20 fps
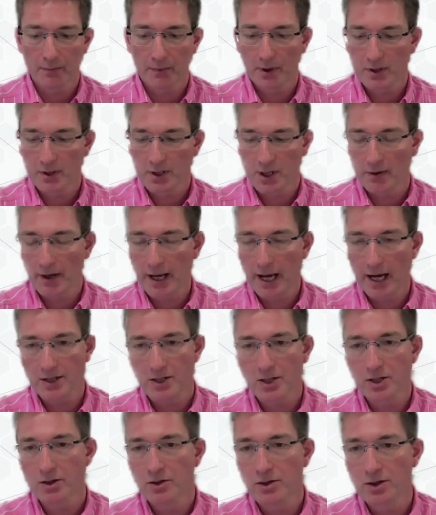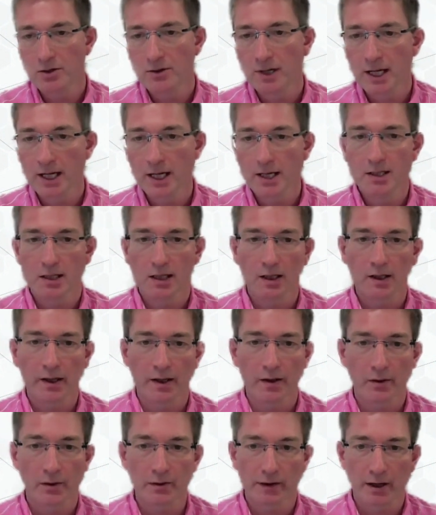So yes, you do need a
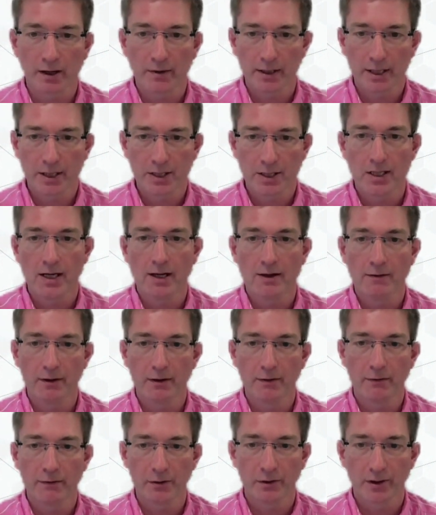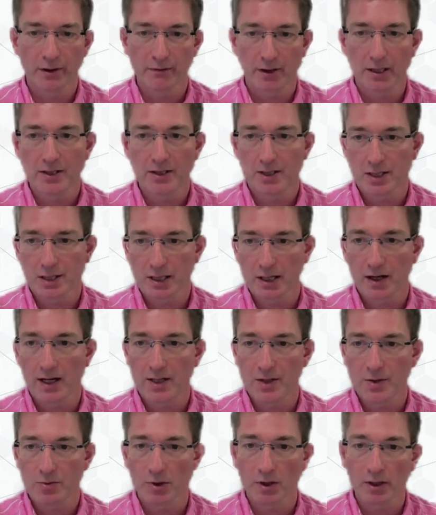clinical evaluation, even if your device is a
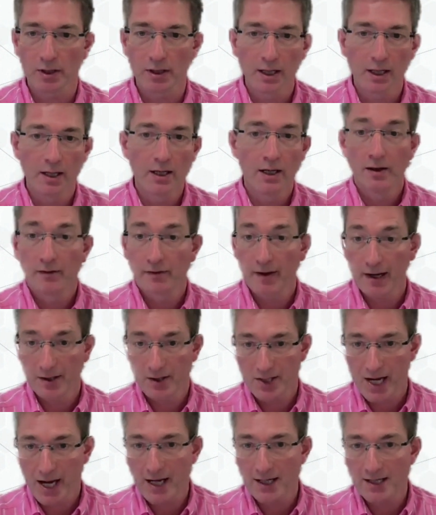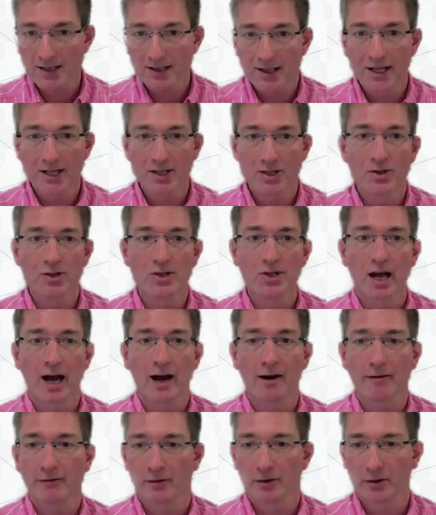class 1. That said, it doesn't
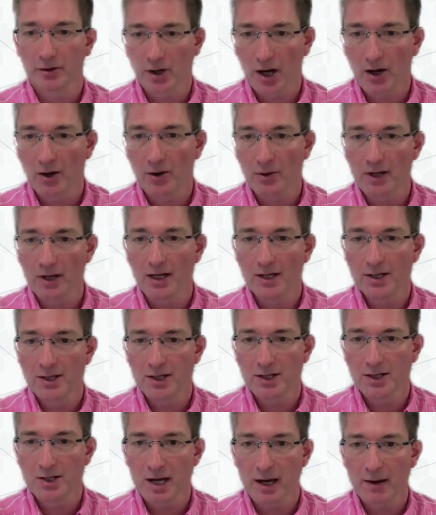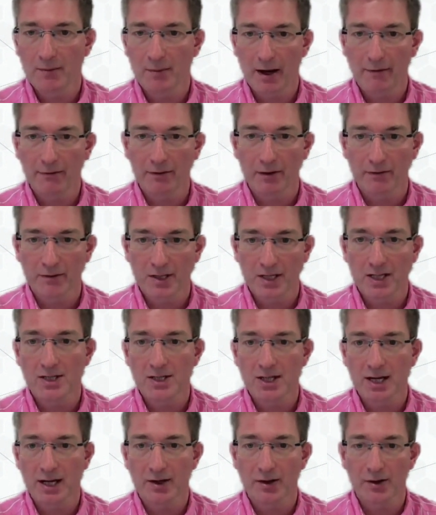have to go into the same level of
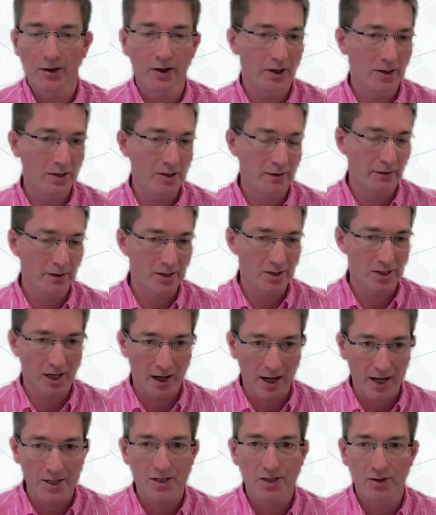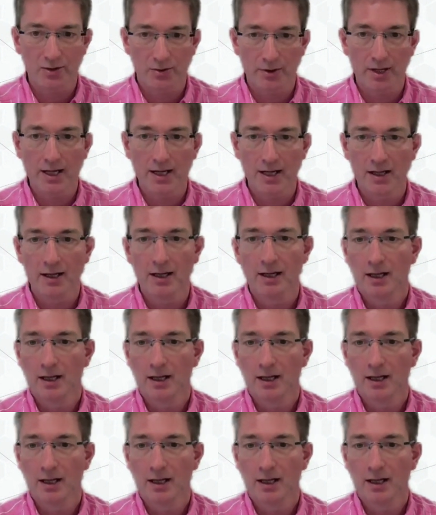detail as if it's a class 3,